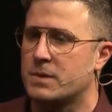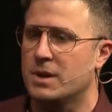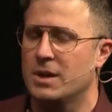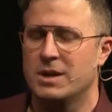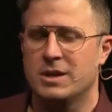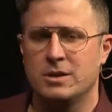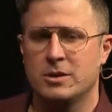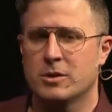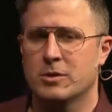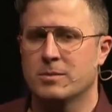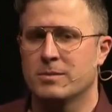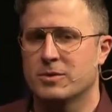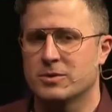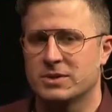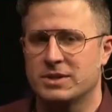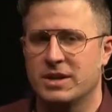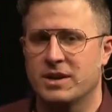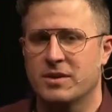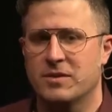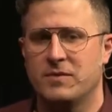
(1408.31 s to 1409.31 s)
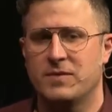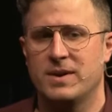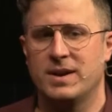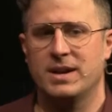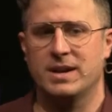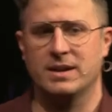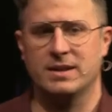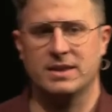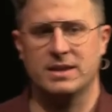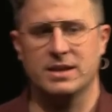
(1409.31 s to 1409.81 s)
And you know the most
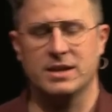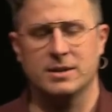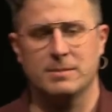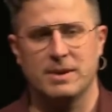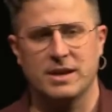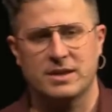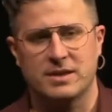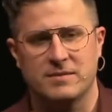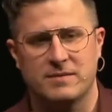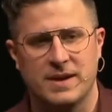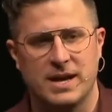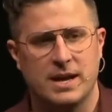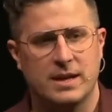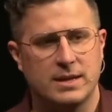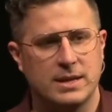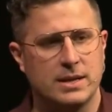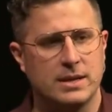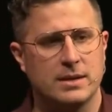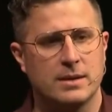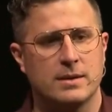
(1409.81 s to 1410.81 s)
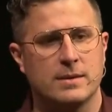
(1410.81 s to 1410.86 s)
terrifying thing about the valley?